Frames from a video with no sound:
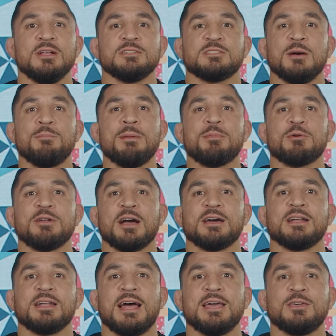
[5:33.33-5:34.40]
some people are not
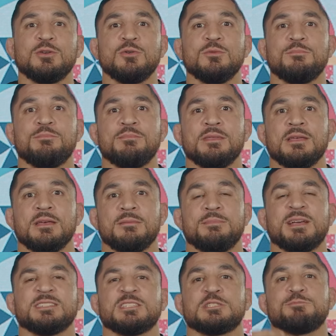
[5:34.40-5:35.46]
gonna like you because of